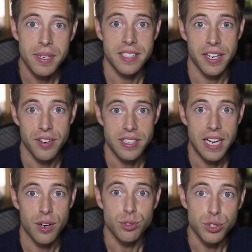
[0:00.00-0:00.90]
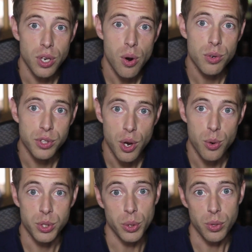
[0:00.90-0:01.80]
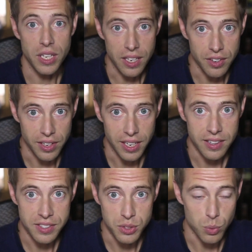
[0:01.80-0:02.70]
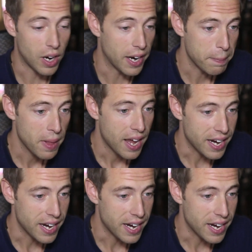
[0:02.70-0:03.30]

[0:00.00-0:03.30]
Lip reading: going to tell you right now, don't go to the internet. This is why.